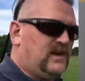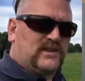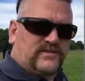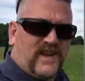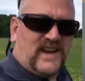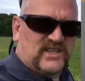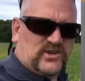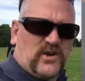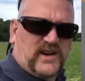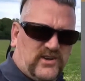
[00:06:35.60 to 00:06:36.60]
It's very
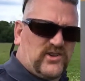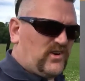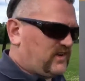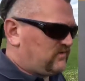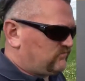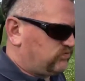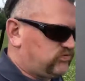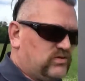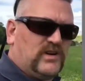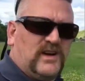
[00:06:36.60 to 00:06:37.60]
historic, you're talking
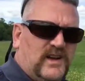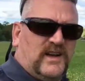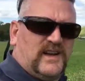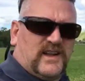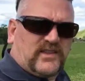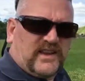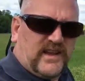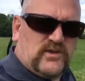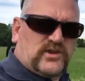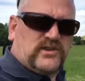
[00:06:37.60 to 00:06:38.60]

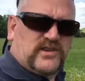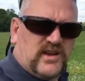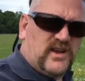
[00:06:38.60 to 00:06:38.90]
3,000